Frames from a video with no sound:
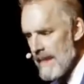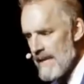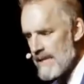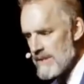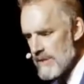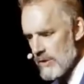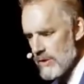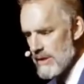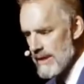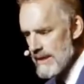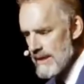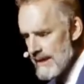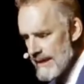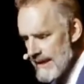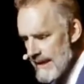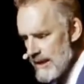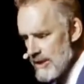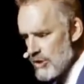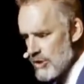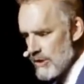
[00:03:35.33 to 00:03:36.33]
is a good
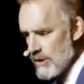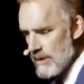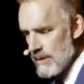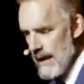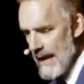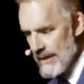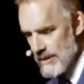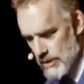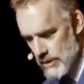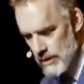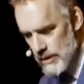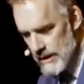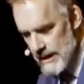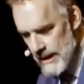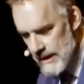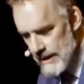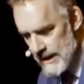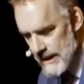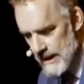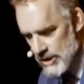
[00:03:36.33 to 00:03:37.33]
indication, as good an
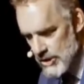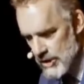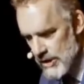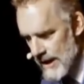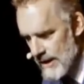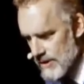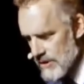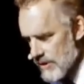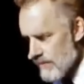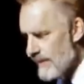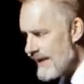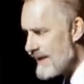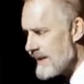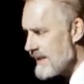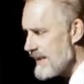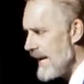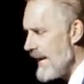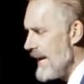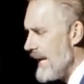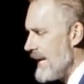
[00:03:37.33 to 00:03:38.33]
indication as there
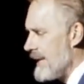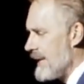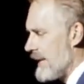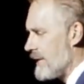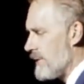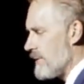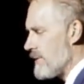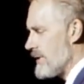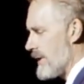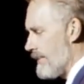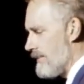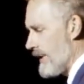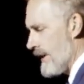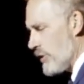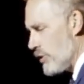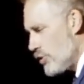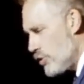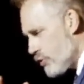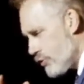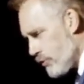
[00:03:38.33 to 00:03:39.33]
is, that there's
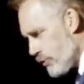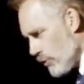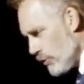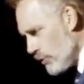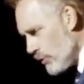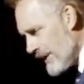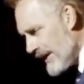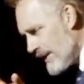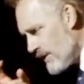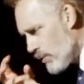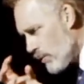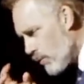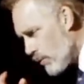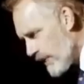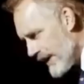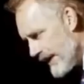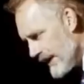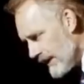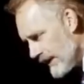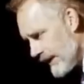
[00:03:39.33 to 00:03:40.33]
something truly
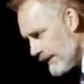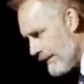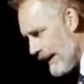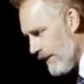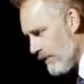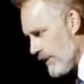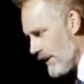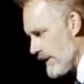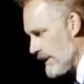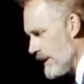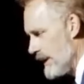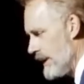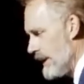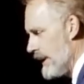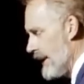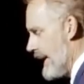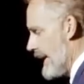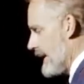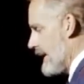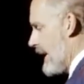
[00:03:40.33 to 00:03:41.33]
real about it.
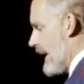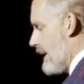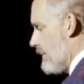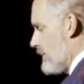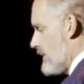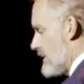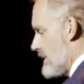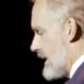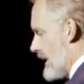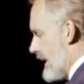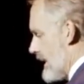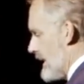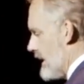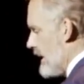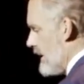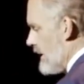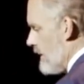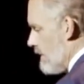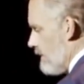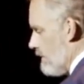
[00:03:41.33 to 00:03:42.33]
And I would say
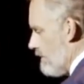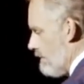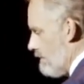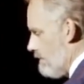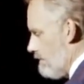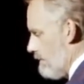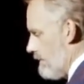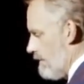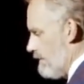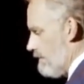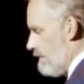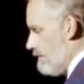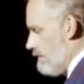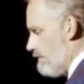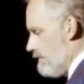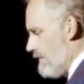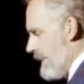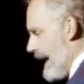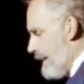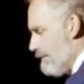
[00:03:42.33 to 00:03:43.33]

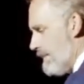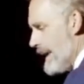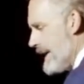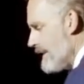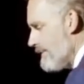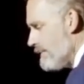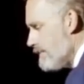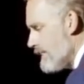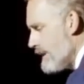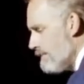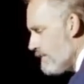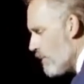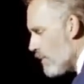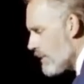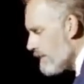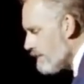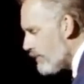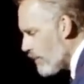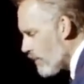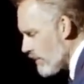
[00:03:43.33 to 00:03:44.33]
that might even be
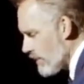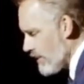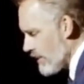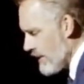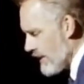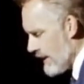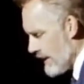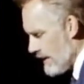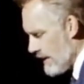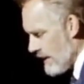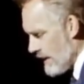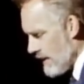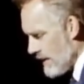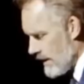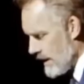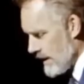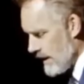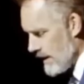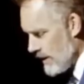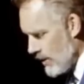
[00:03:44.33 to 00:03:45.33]
more important than
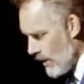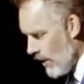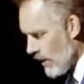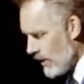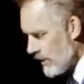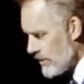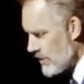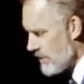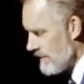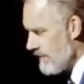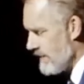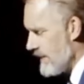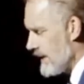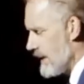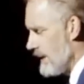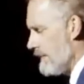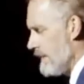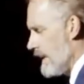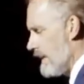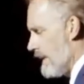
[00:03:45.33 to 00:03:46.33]
the knowledge of
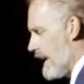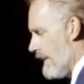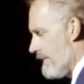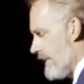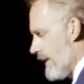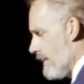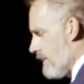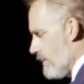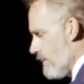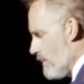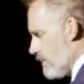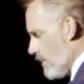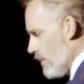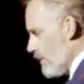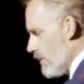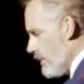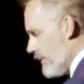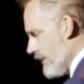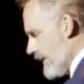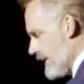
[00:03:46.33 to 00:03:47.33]
the
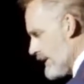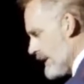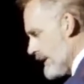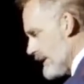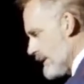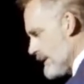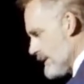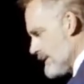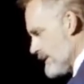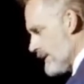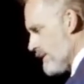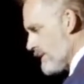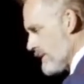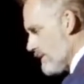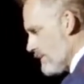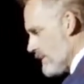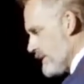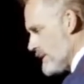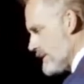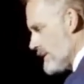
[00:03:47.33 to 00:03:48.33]
role that the
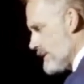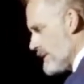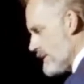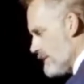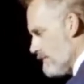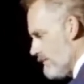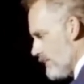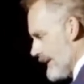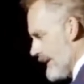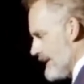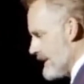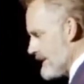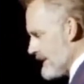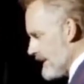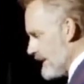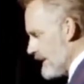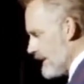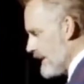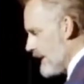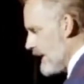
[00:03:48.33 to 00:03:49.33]
serotonin system plays
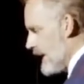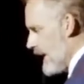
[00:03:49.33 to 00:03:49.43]
in